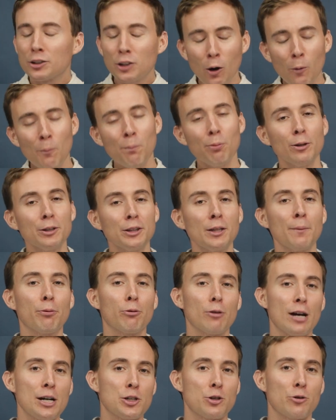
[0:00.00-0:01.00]
don't put the
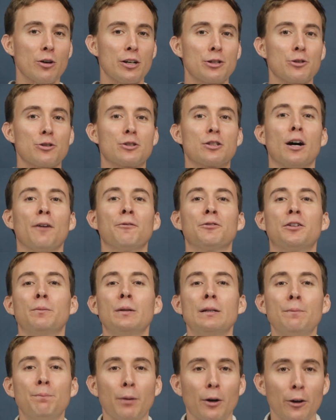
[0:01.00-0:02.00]
pressure on yourself to
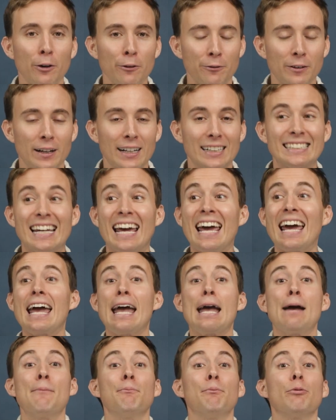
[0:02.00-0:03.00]
be perfect.
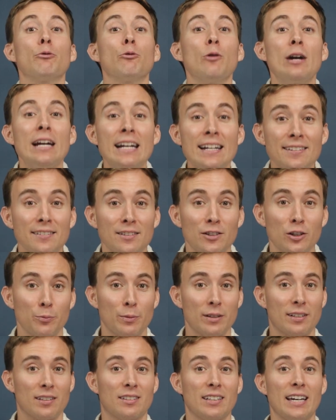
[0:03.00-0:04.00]
Embrace your
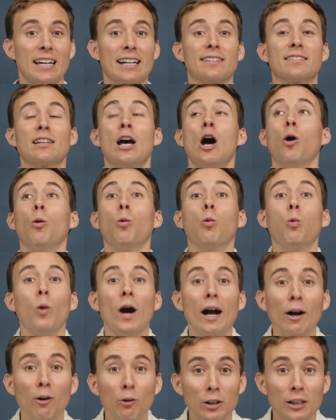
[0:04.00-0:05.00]
mistakes.
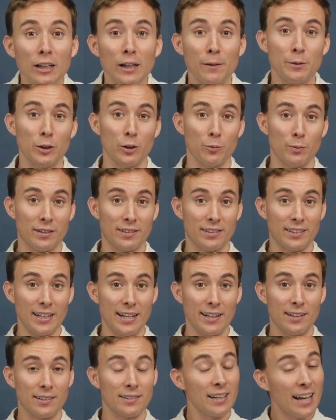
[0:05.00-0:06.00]
Welcome your
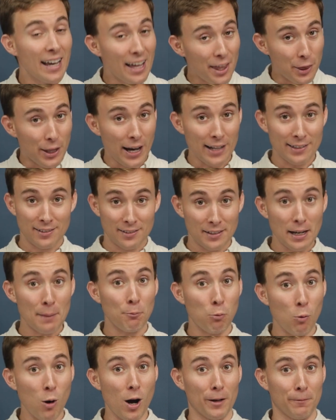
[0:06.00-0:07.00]
mistakes. That's
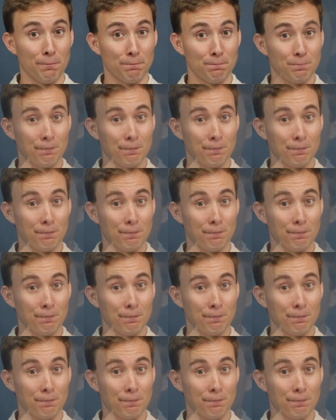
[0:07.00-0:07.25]
step 1.